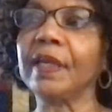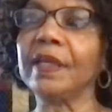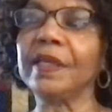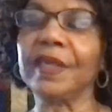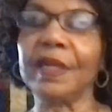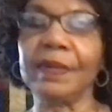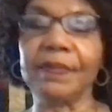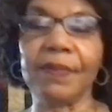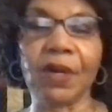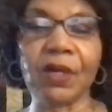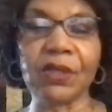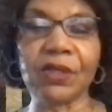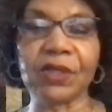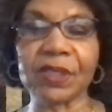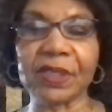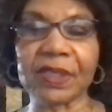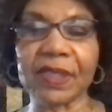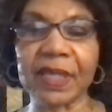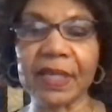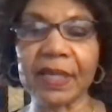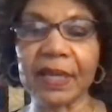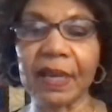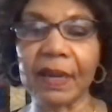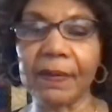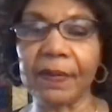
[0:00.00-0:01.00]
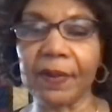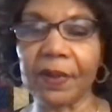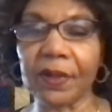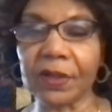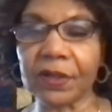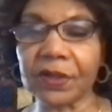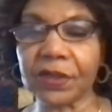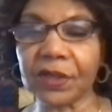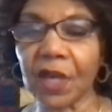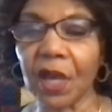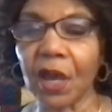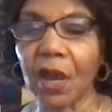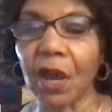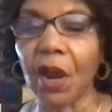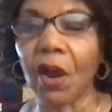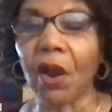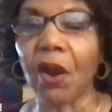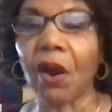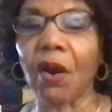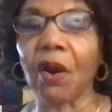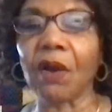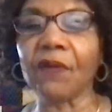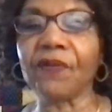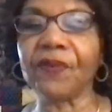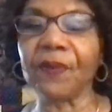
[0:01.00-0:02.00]
the emergency numbers
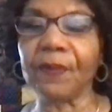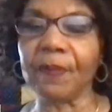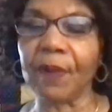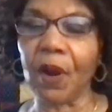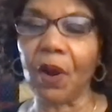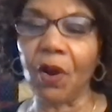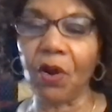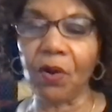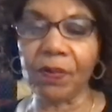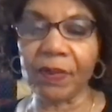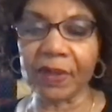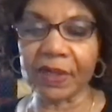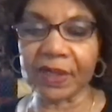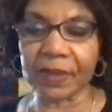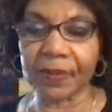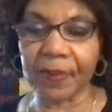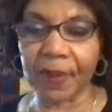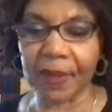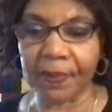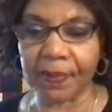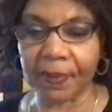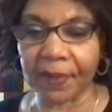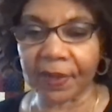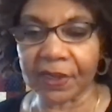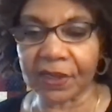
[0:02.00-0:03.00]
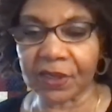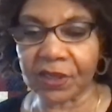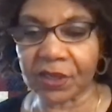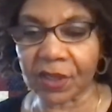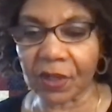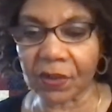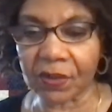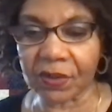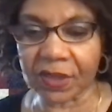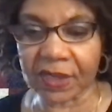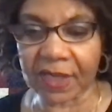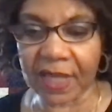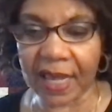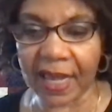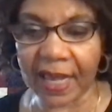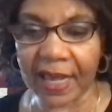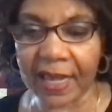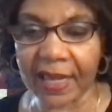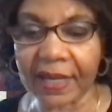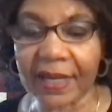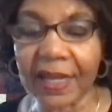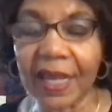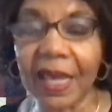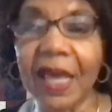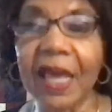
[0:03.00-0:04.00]
are from homeless people. It's so
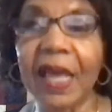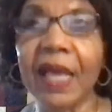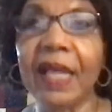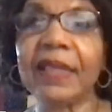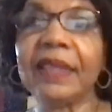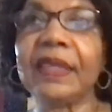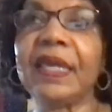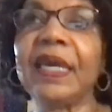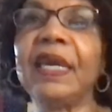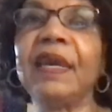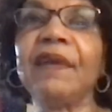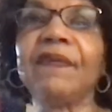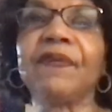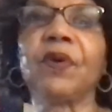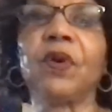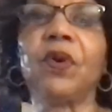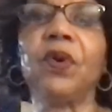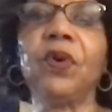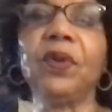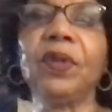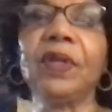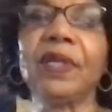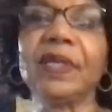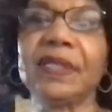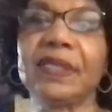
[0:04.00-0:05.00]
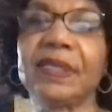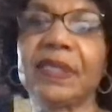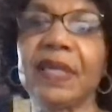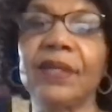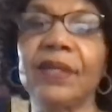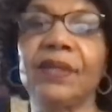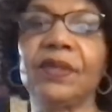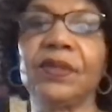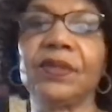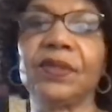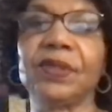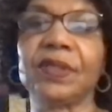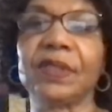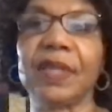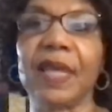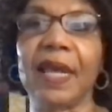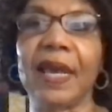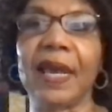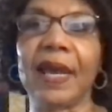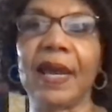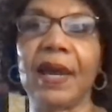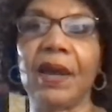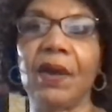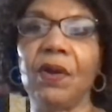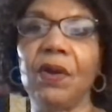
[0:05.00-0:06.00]
sad. They have cooling centers
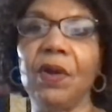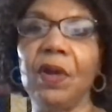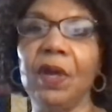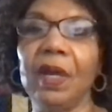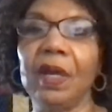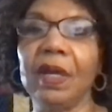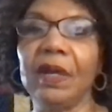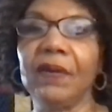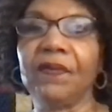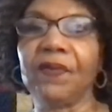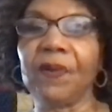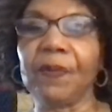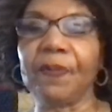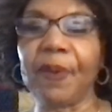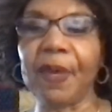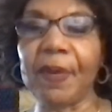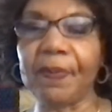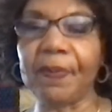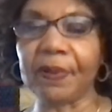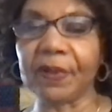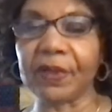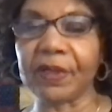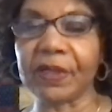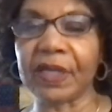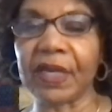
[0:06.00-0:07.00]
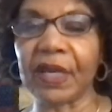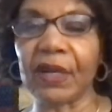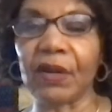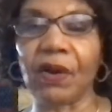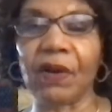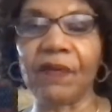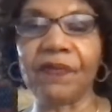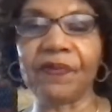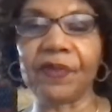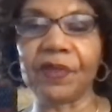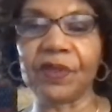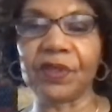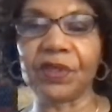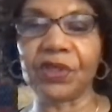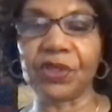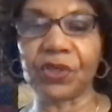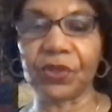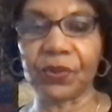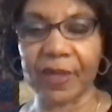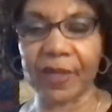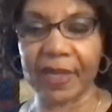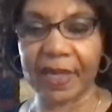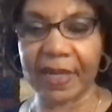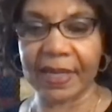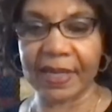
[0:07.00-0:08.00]
now for people to get off the
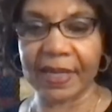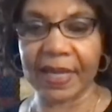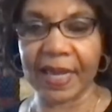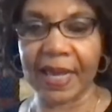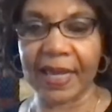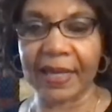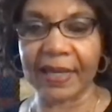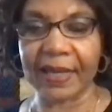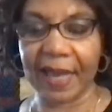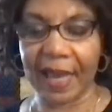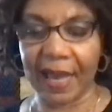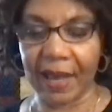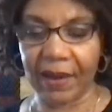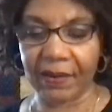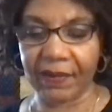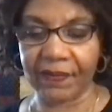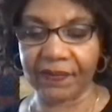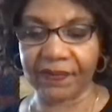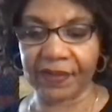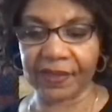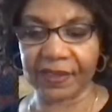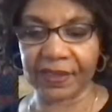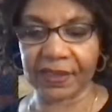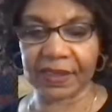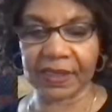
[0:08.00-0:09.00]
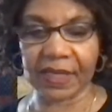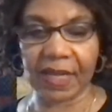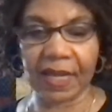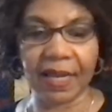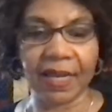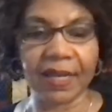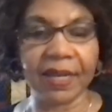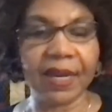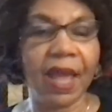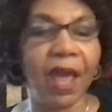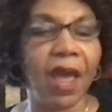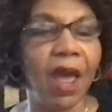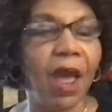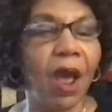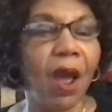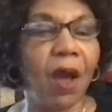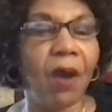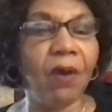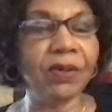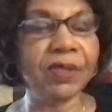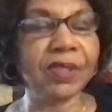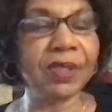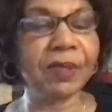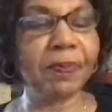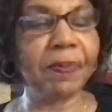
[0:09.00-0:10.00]
street and out of the sun.
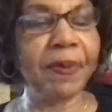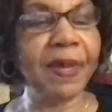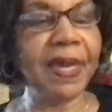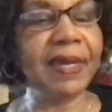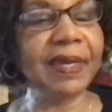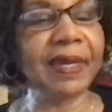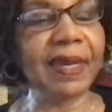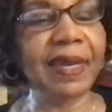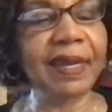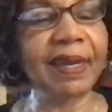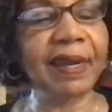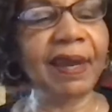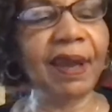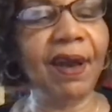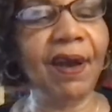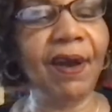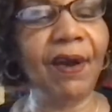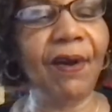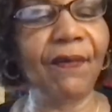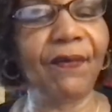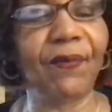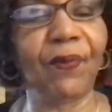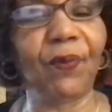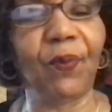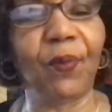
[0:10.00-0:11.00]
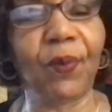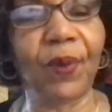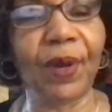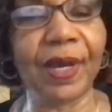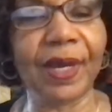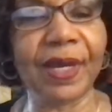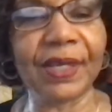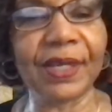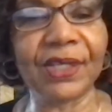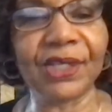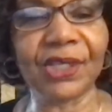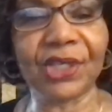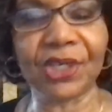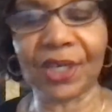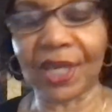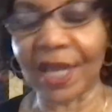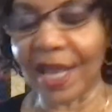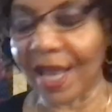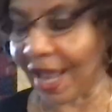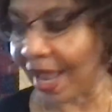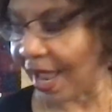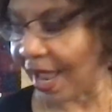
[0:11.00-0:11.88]
Oh, speaking of which,